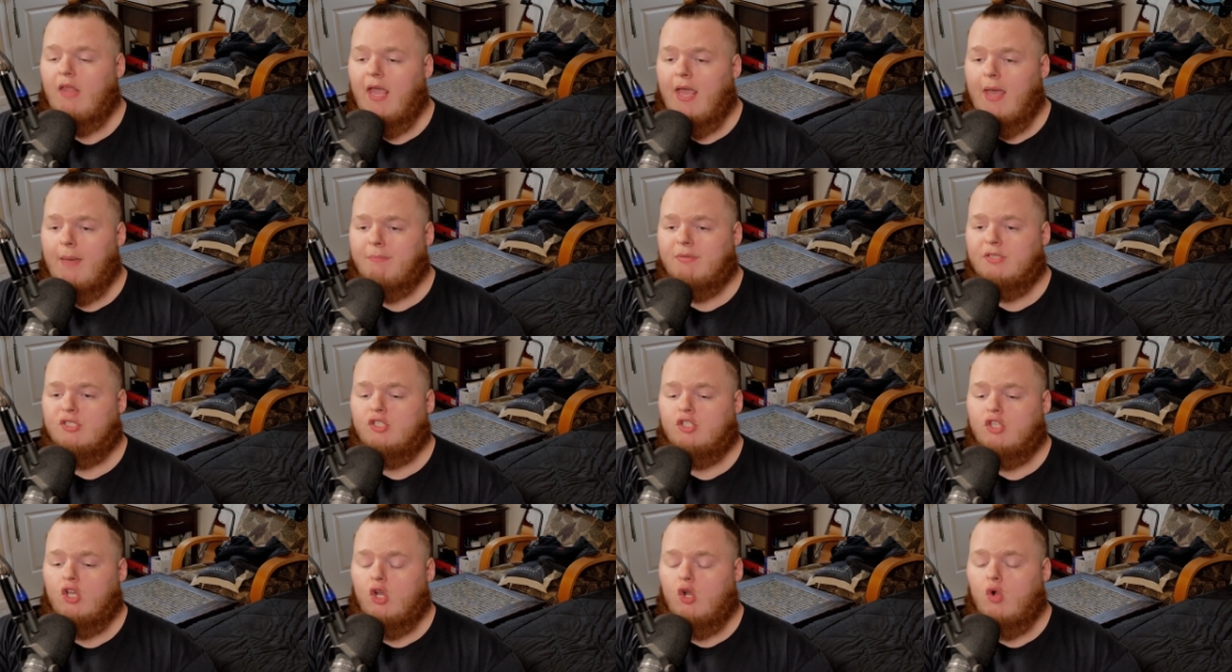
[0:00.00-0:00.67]

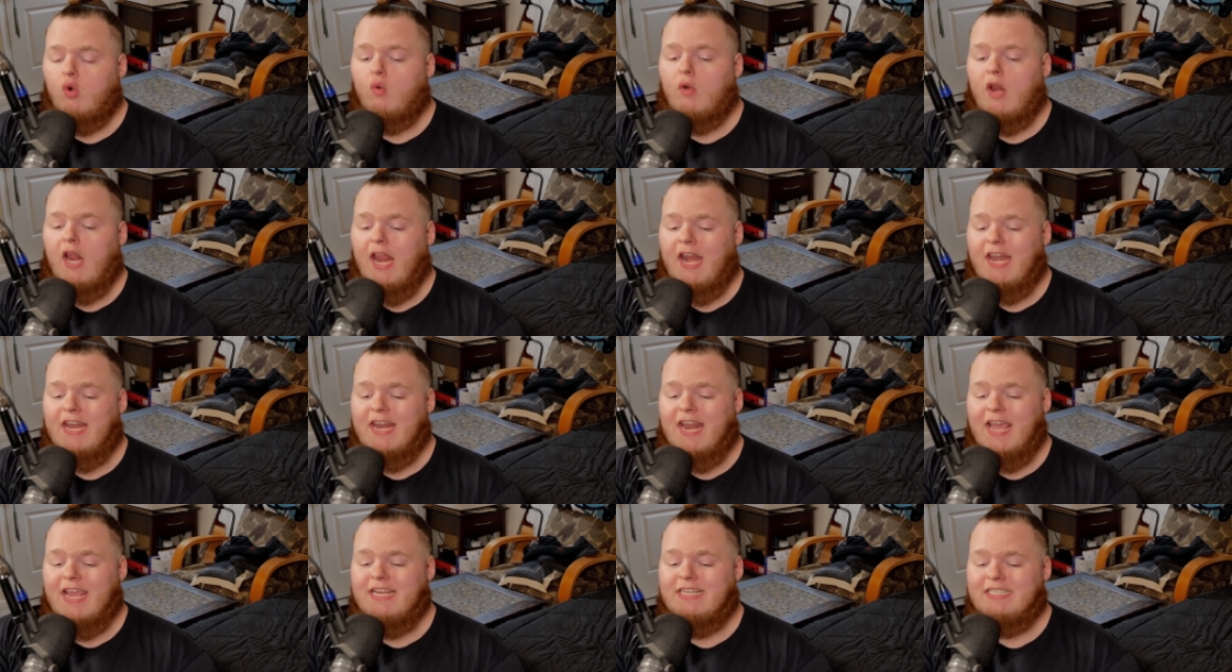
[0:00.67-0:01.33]
Episode
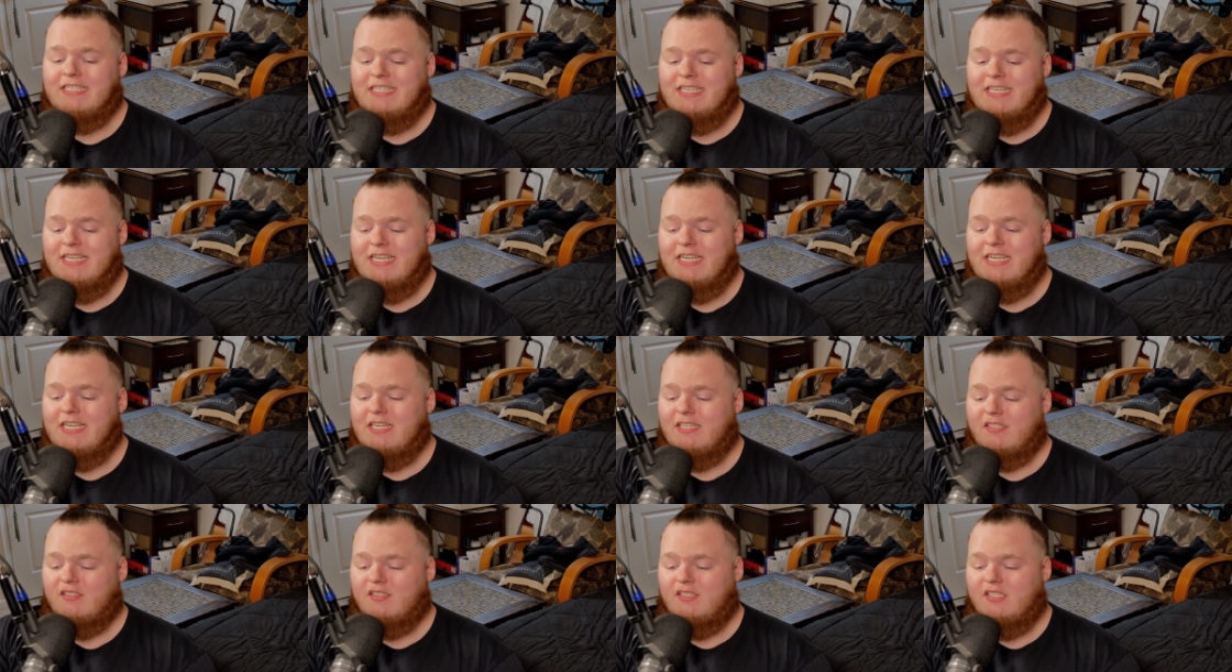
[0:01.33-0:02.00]

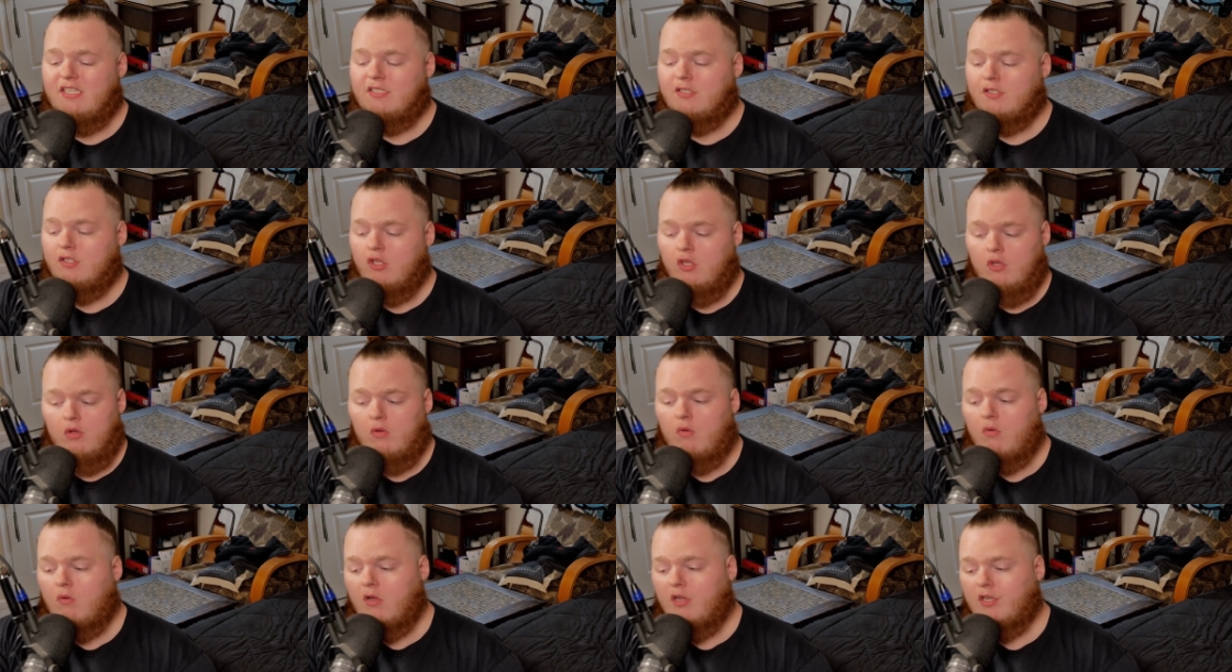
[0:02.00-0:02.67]
19, Season
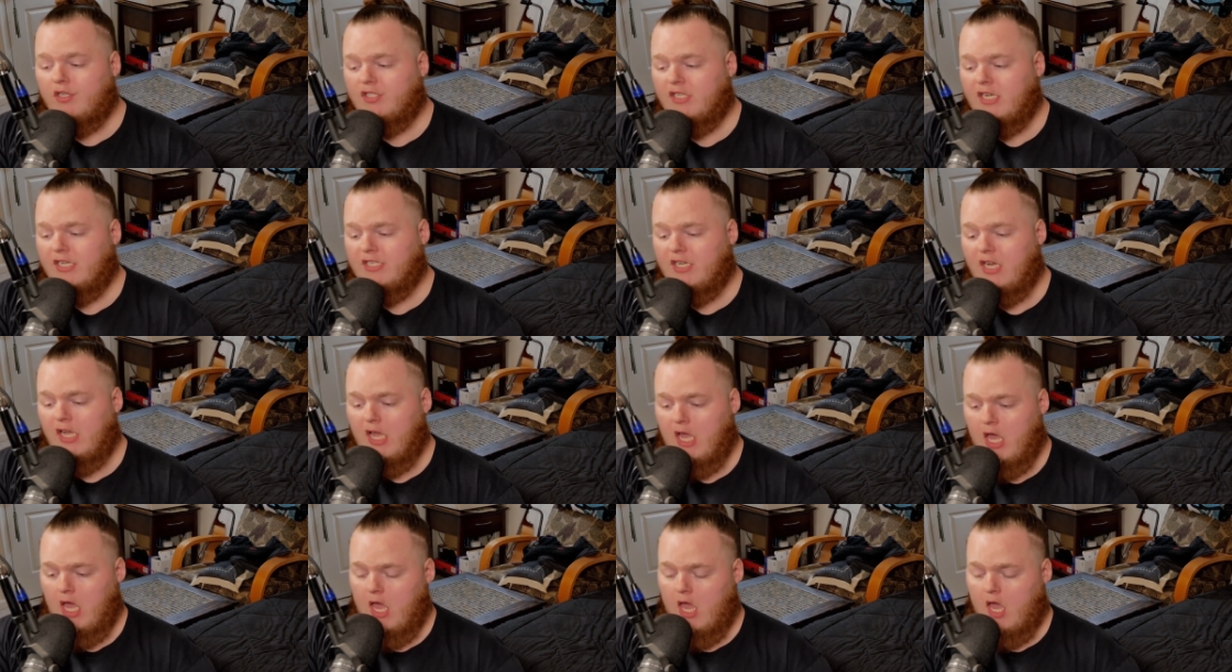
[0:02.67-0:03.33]
2,
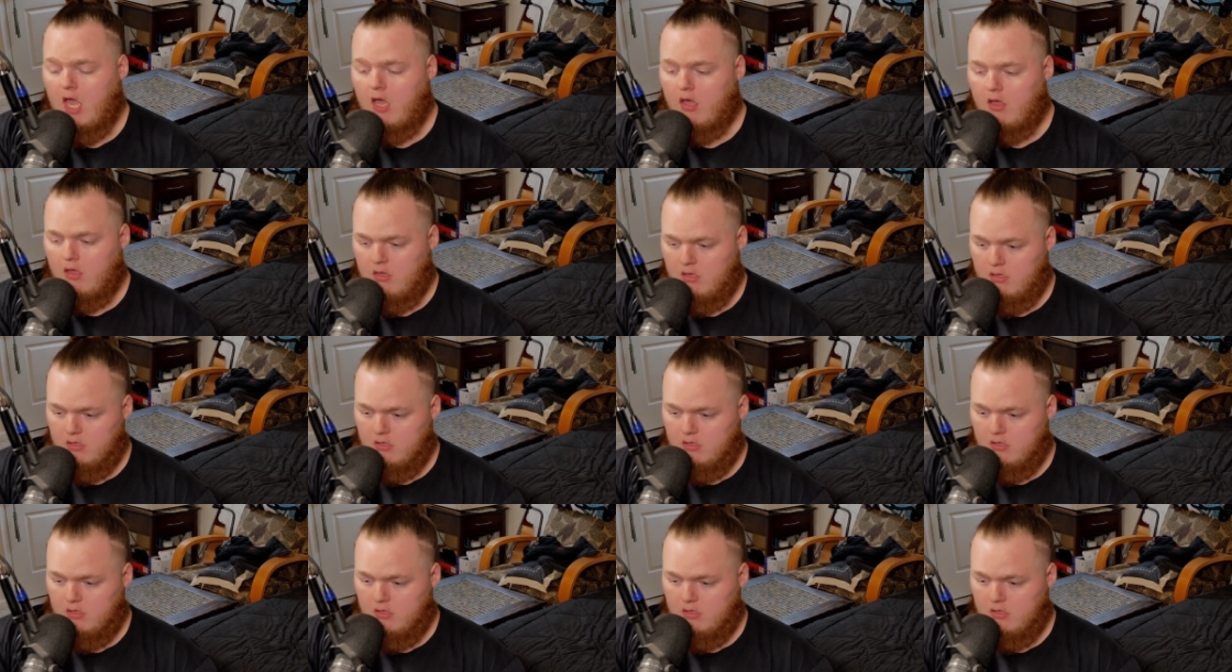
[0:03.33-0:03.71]
JJK.